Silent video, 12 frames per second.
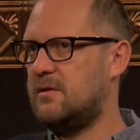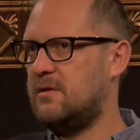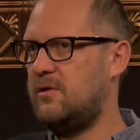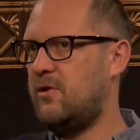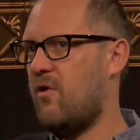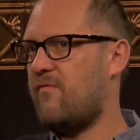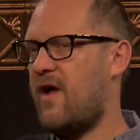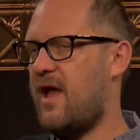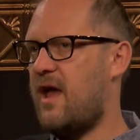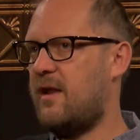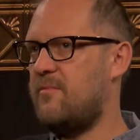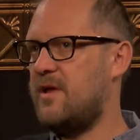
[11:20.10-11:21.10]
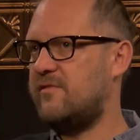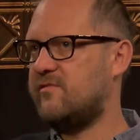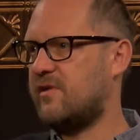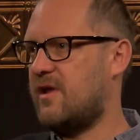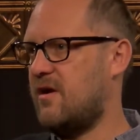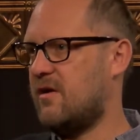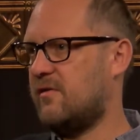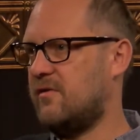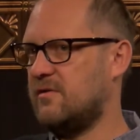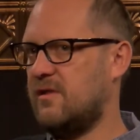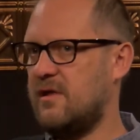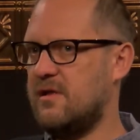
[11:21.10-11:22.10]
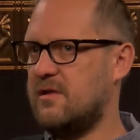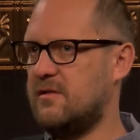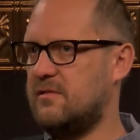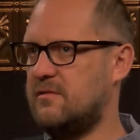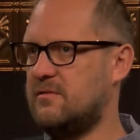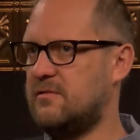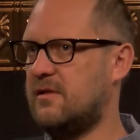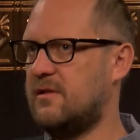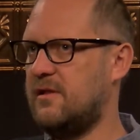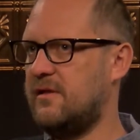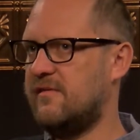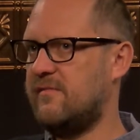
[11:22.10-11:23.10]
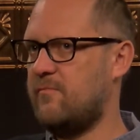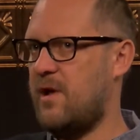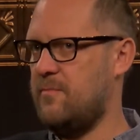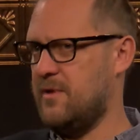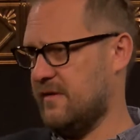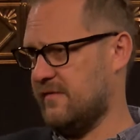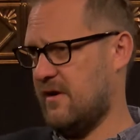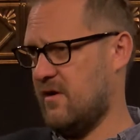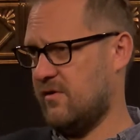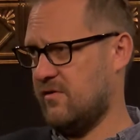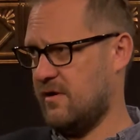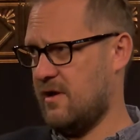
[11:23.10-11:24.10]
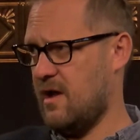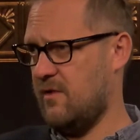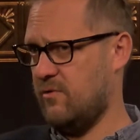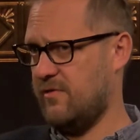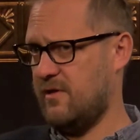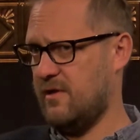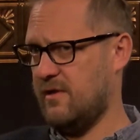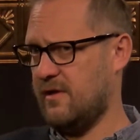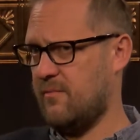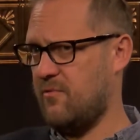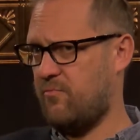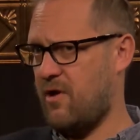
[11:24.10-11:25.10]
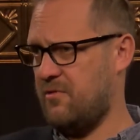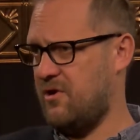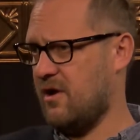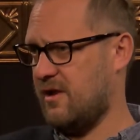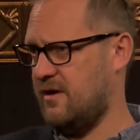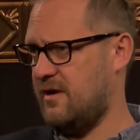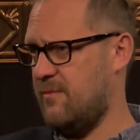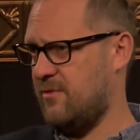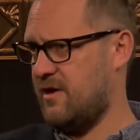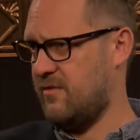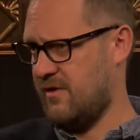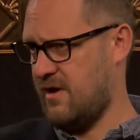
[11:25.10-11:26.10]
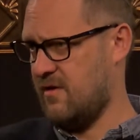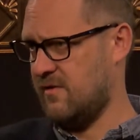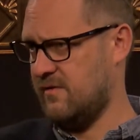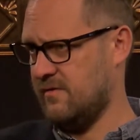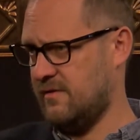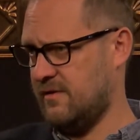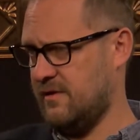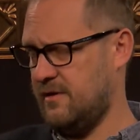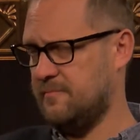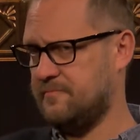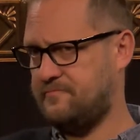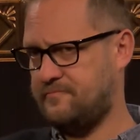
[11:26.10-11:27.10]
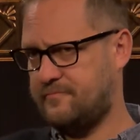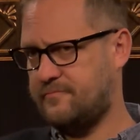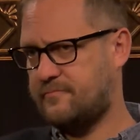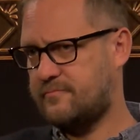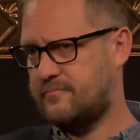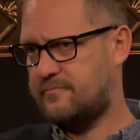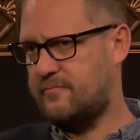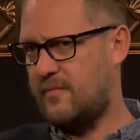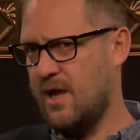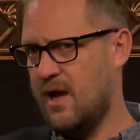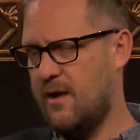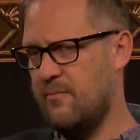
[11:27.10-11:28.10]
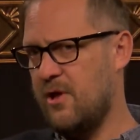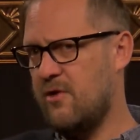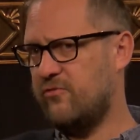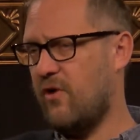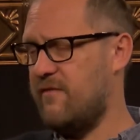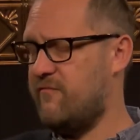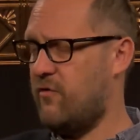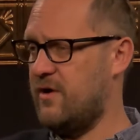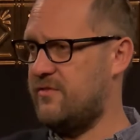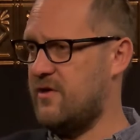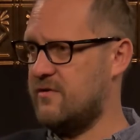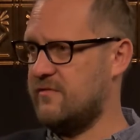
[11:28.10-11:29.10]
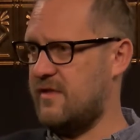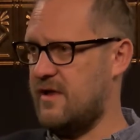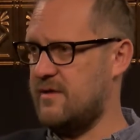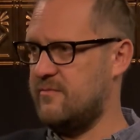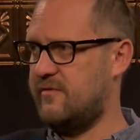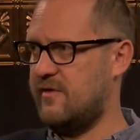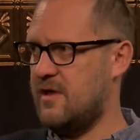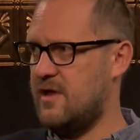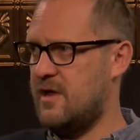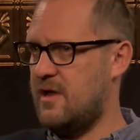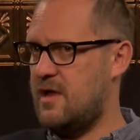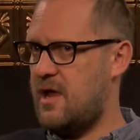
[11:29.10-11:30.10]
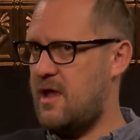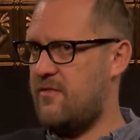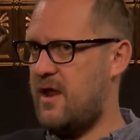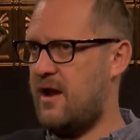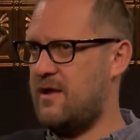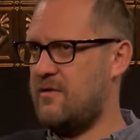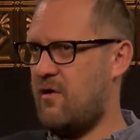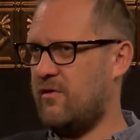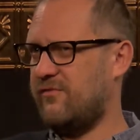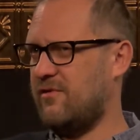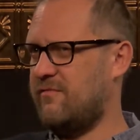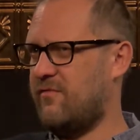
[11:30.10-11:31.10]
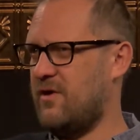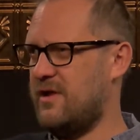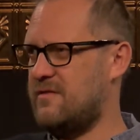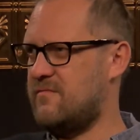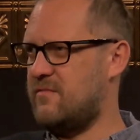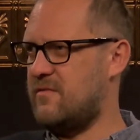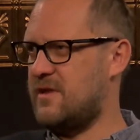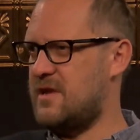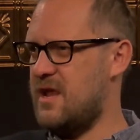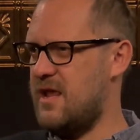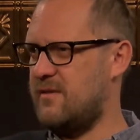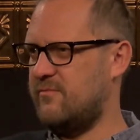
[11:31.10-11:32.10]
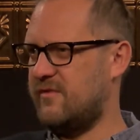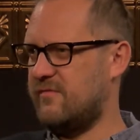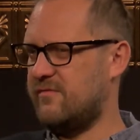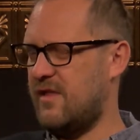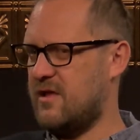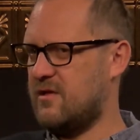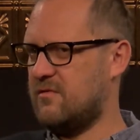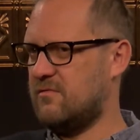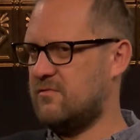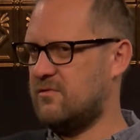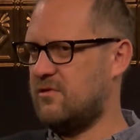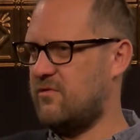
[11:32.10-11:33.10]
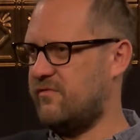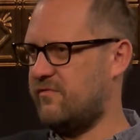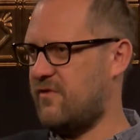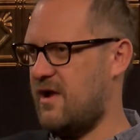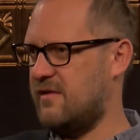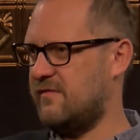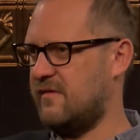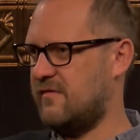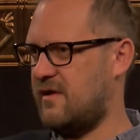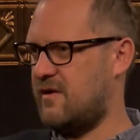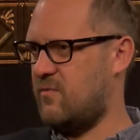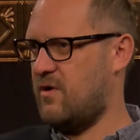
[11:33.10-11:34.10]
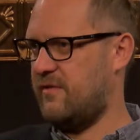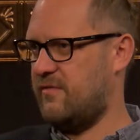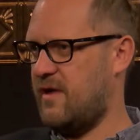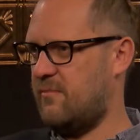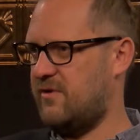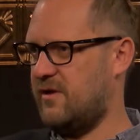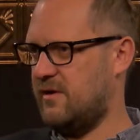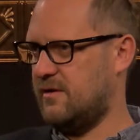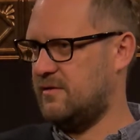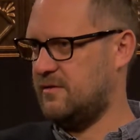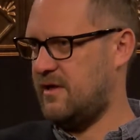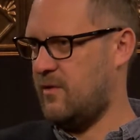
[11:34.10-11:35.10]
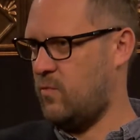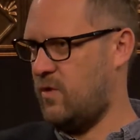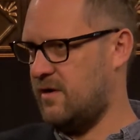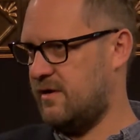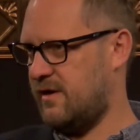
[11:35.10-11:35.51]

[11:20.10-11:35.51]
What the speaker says: you know, if I had a major character, like Lily is my biggest character in Kind Worth Killing, I'm probably not going to name another character Lily. So I avoid those names. And then I also avoid the names of like close friends because I don't want them to get weirded